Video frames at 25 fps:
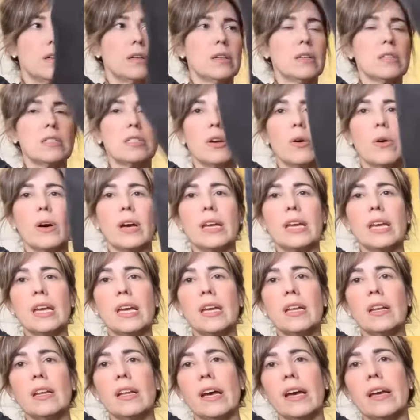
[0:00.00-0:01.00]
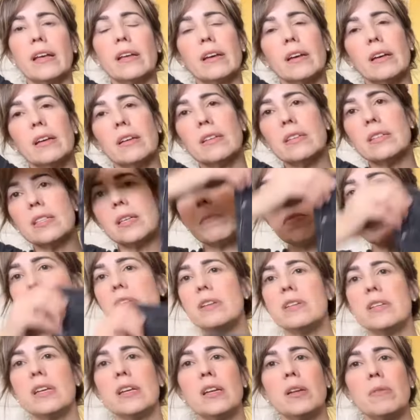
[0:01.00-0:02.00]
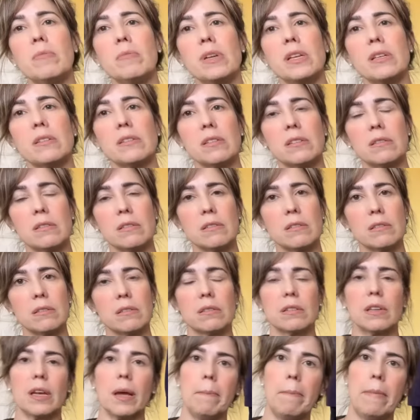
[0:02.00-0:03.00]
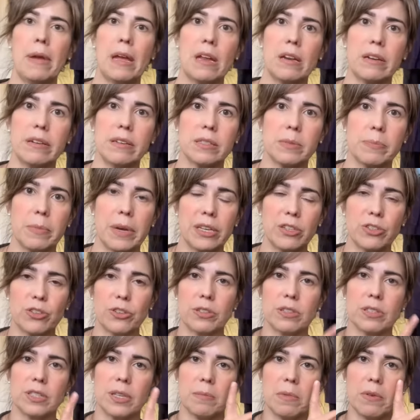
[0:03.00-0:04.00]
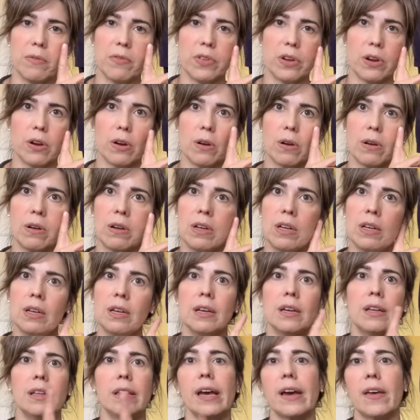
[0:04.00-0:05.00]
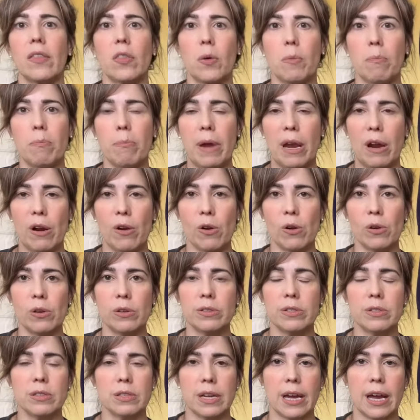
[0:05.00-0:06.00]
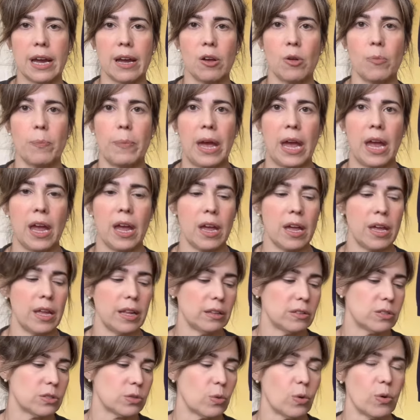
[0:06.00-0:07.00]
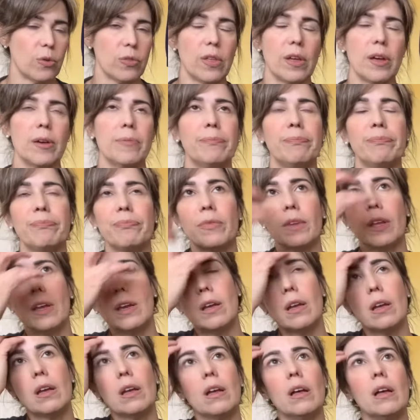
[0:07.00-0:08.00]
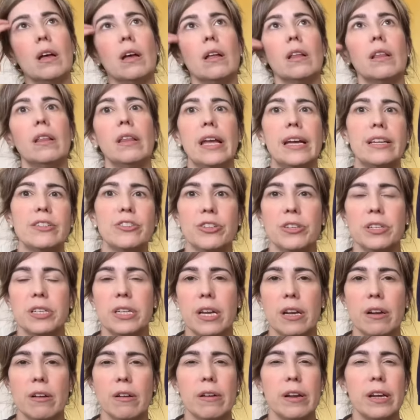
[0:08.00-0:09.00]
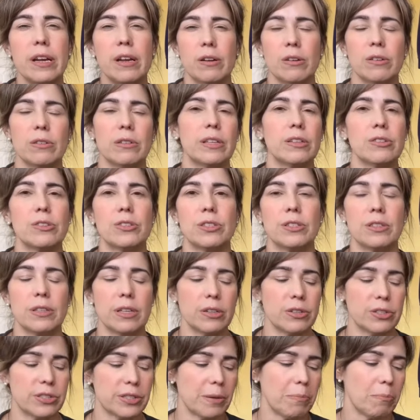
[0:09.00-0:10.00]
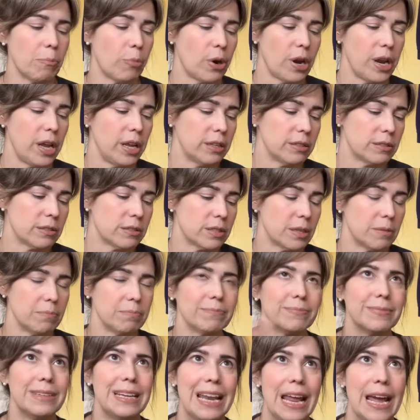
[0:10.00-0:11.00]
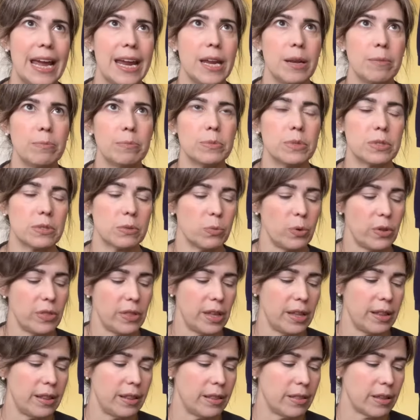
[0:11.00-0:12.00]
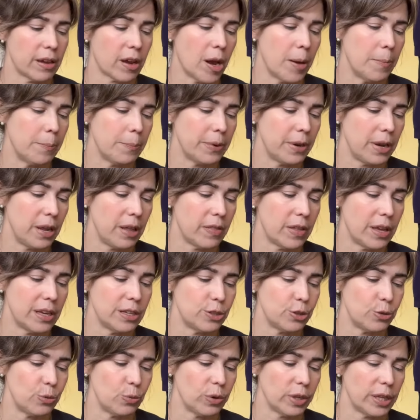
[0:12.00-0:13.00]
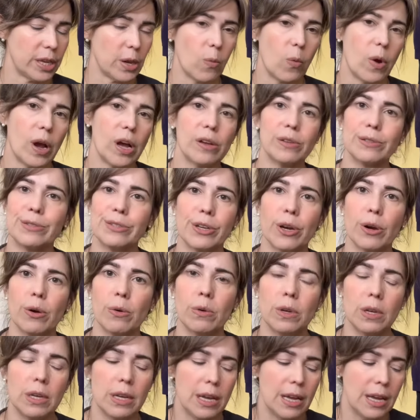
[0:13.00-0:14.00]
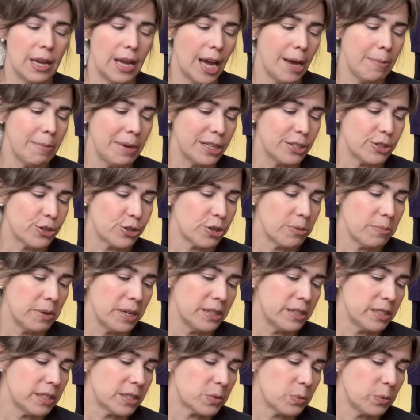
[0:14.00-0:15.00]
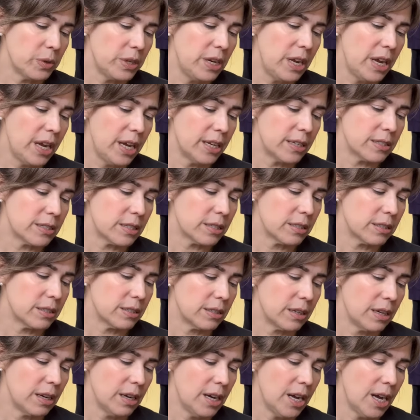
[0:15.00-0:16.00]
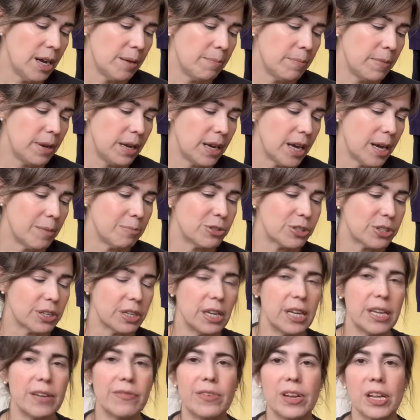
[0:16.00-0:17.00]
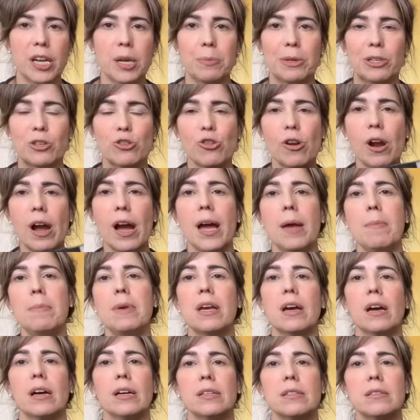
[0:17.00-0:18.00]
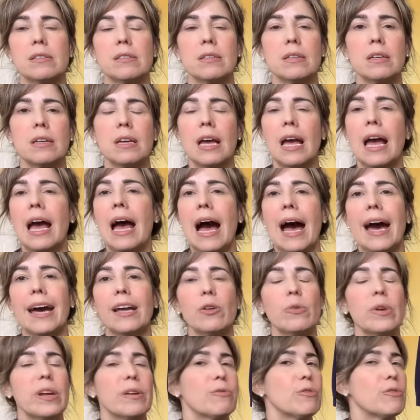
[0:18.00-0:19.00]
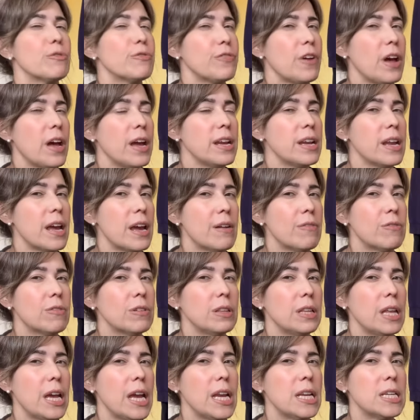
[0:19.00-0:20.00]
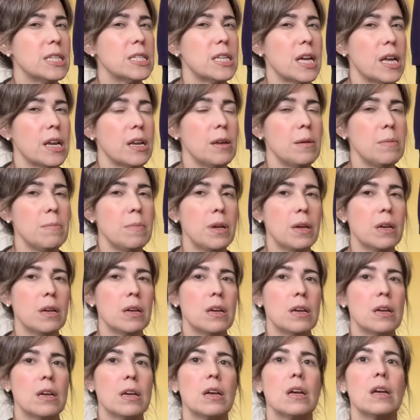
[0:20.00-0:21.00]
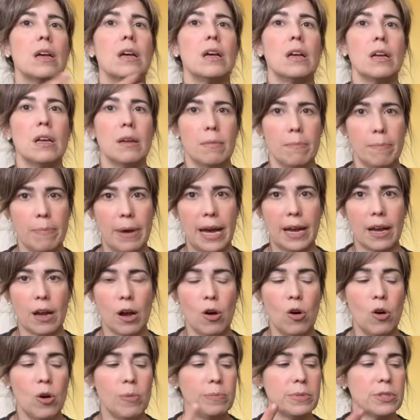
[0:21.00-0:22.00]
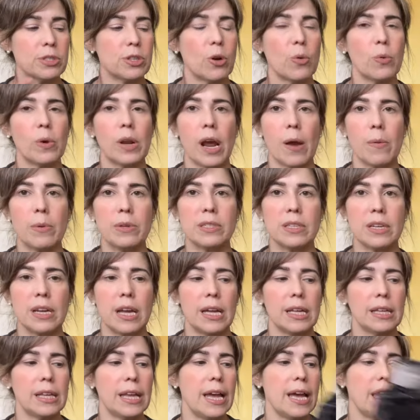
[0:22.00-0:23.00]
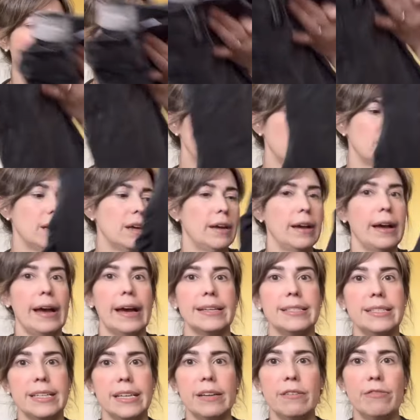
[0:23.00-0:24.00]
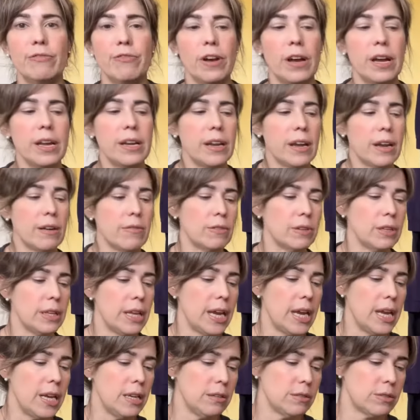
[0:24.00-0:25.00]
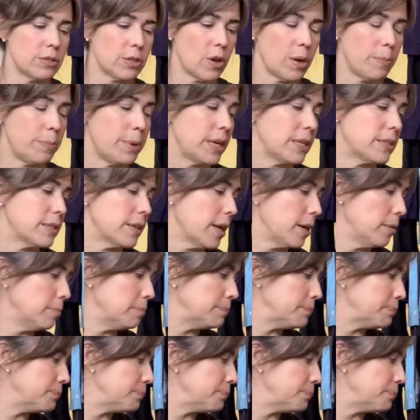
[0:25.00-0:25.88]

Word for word: So again, like some of the denim doesn't command as much as some of their, like the barrel style pants or the Legendary, or there's some brands, some names within the company that do really well. So I'm not sure about this one yet. I'm just going to give denim a try because I don't ever find Everlane denim back home. So when I was in LA, I did find Everlane, so I picked it up.